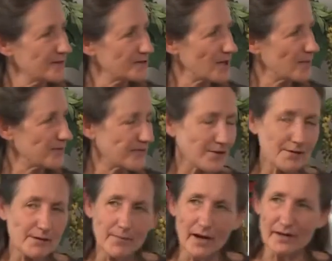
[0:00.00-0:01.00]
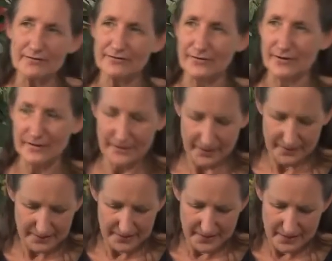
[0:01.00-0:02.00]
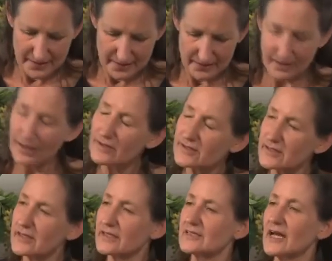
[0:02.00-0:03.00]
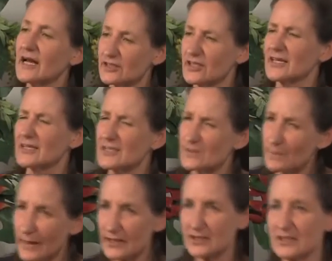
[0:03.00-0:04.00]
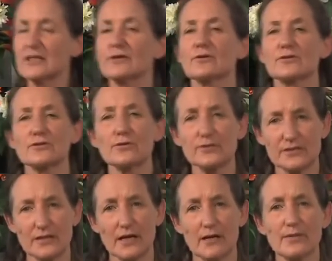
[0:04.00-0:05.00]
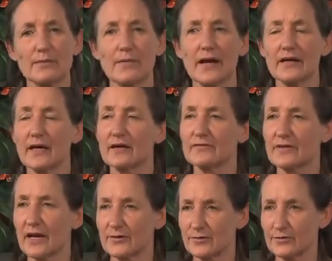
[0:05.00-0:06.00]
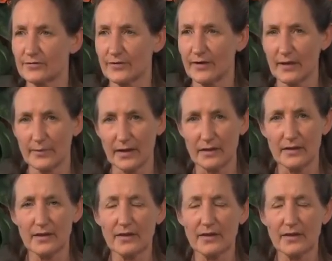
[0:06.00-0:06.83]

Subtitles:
So be very mindful that the clothes that are touching, especially your torso, be made out of natural fibre.